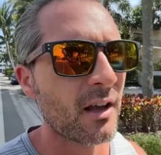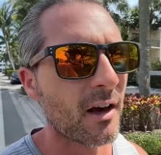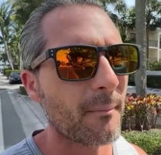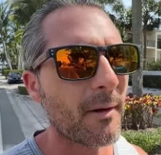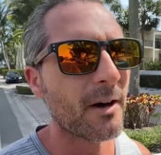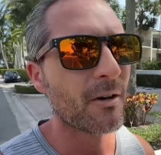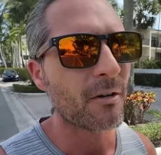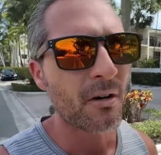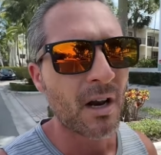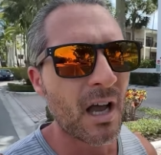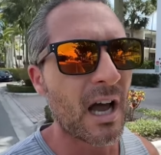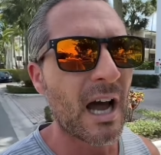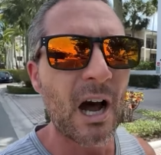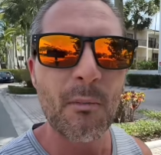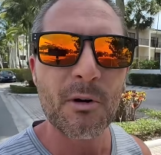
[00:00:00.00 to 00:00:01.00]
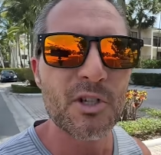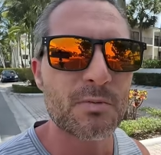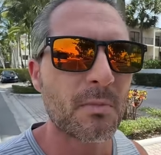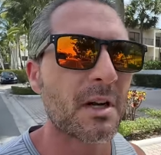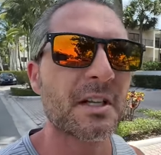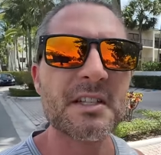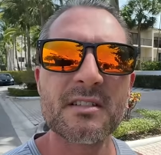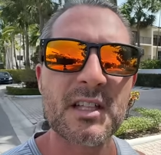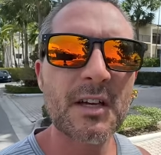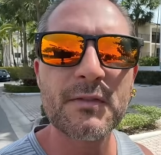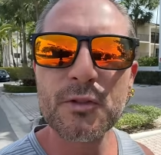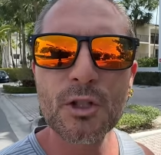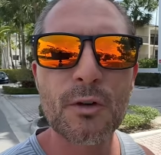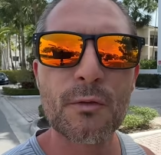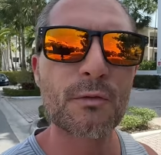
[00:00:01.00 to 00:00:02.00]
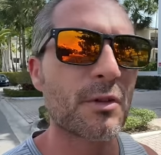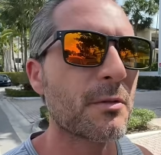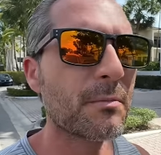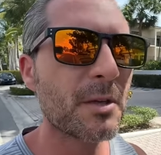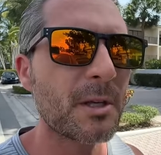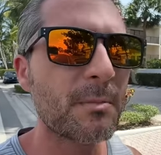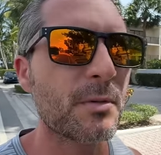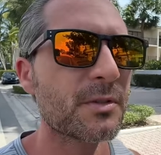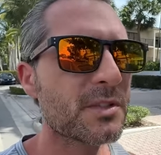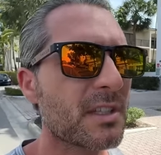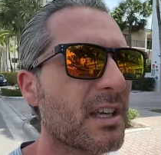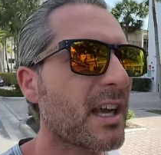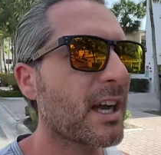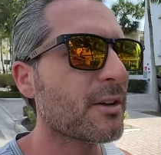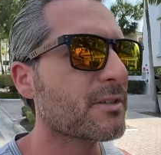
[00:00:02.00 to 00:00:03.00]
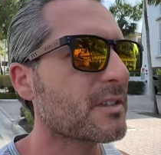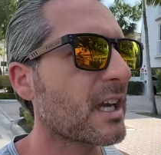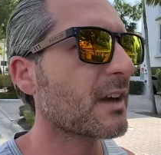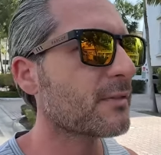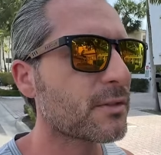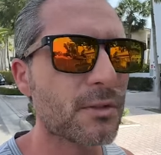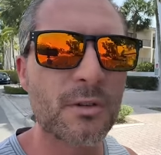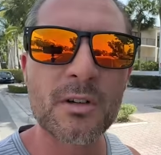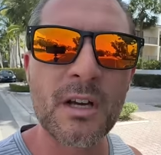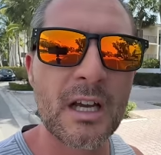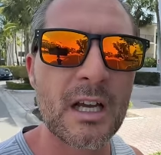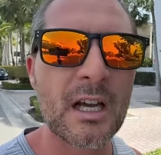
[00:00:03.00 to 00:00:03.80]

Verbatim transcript: about how much money's left over in people's accounts after